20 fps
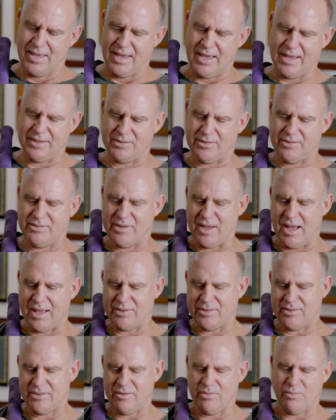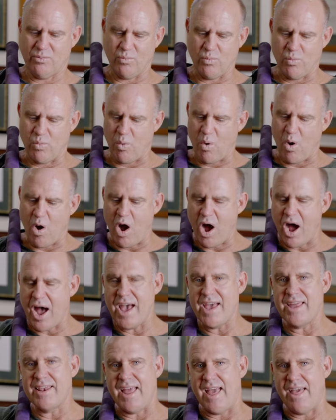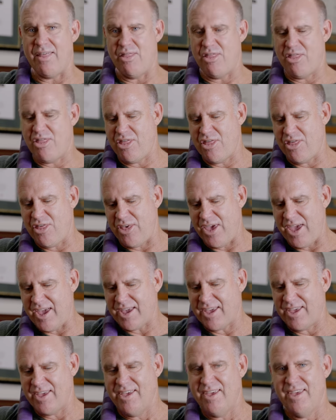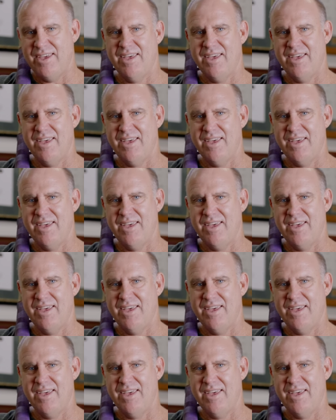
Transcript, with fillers: It's just wide and thick.